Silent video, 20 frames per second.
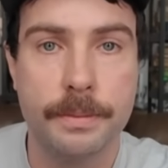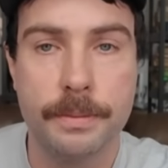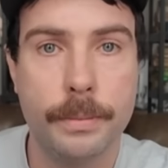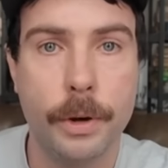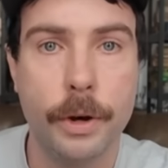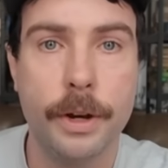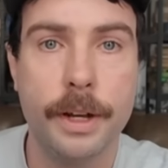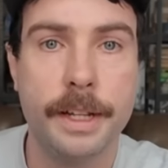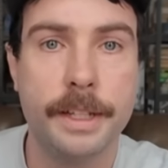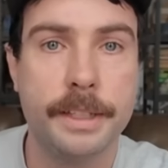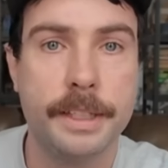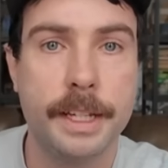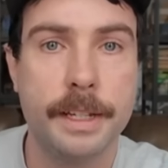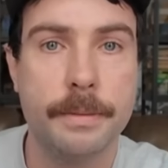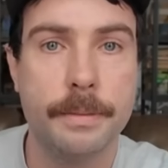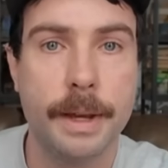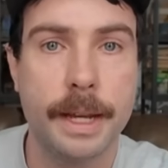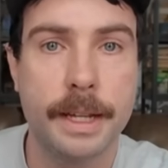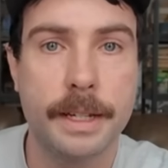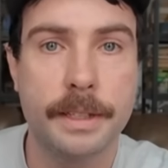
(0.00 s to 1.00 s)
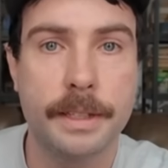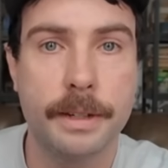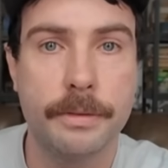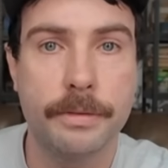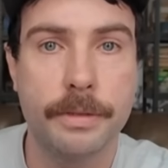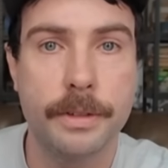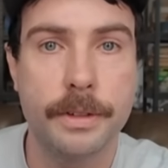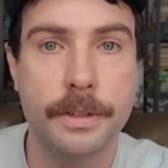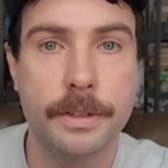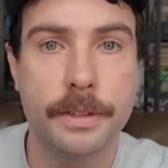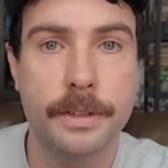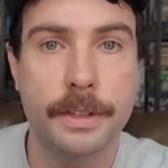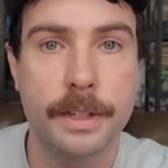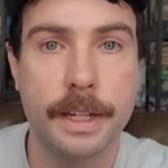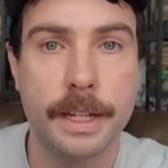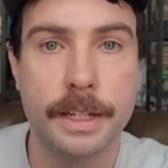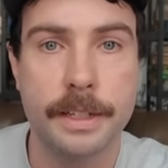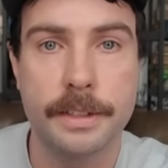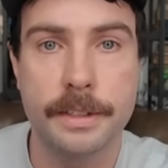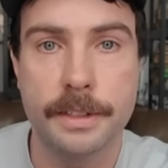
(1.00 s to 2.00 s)
But it didn't make a difference.
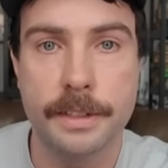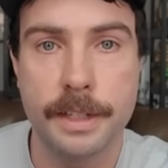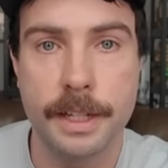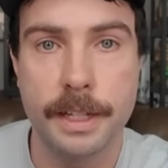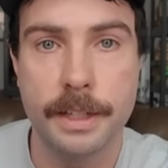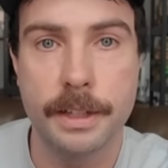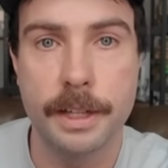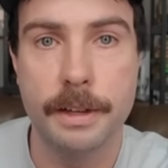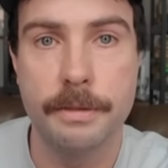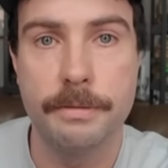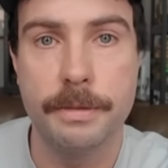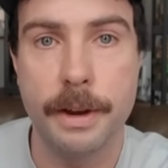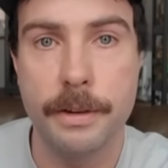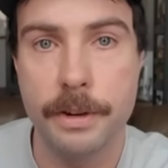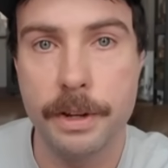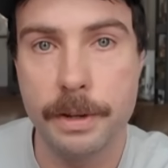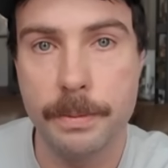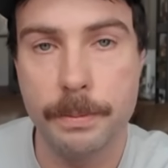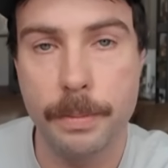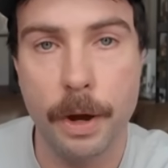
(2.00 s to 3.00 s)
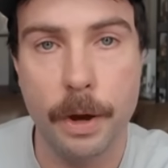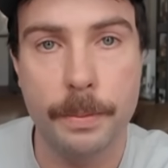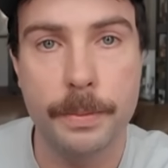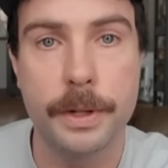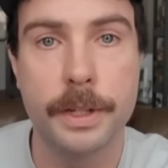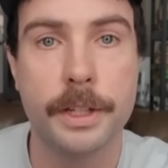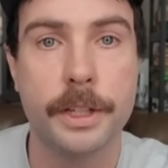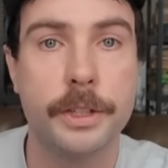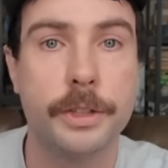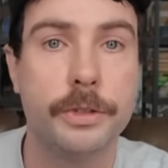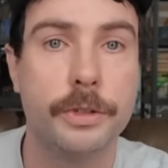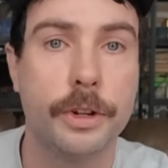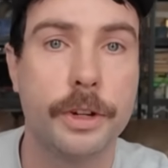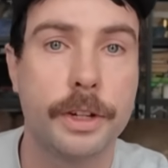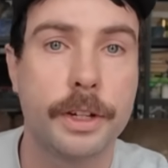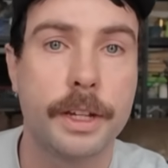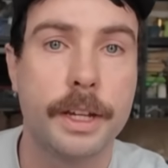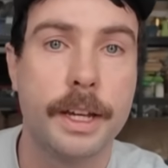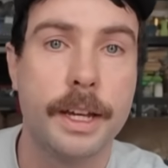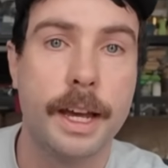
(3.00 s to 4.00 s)
It's still a very popular
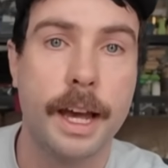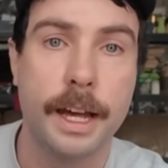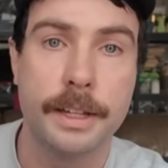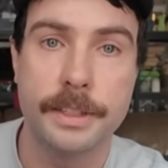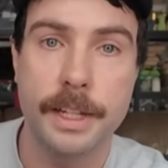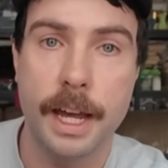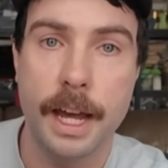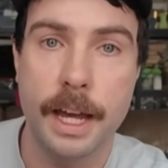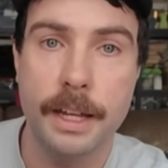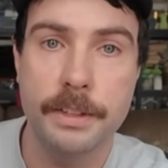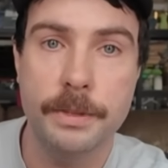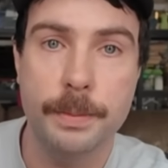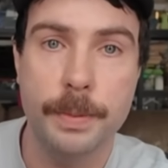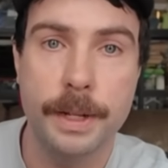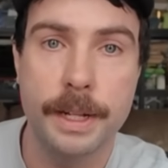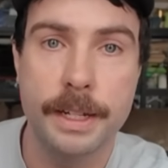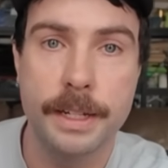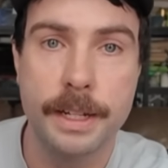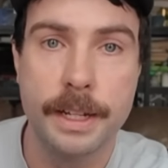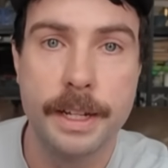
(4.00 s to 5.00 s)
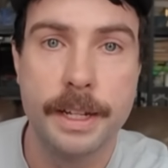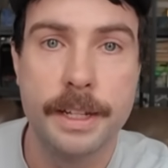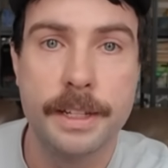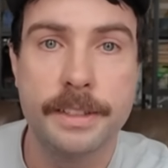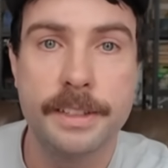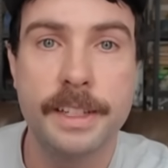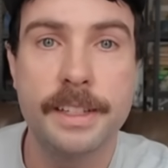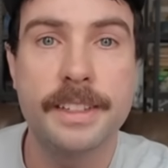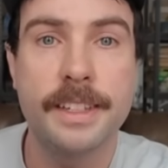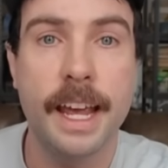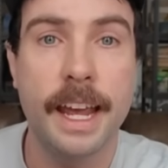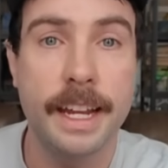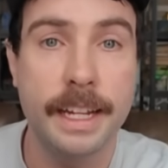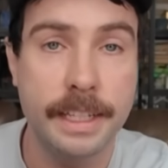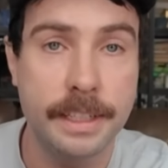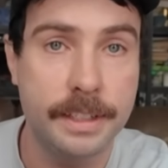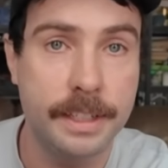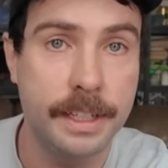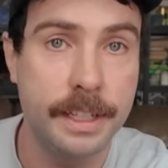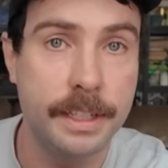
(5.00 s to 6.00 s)
drug, as it has been since
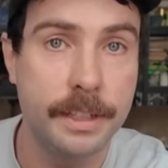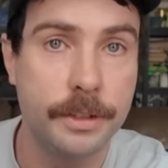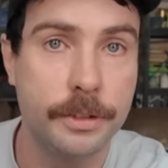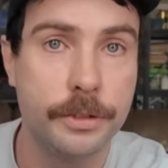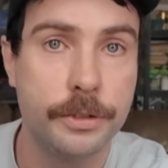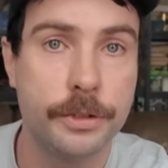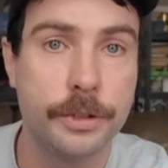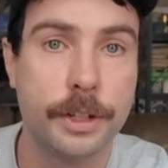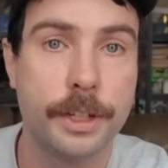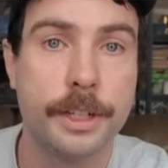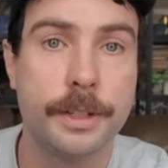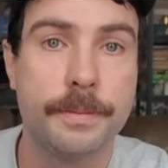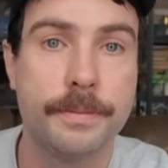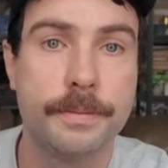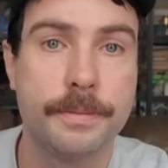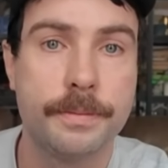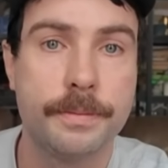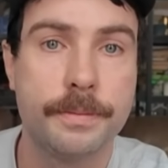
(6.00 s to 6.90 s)
1800.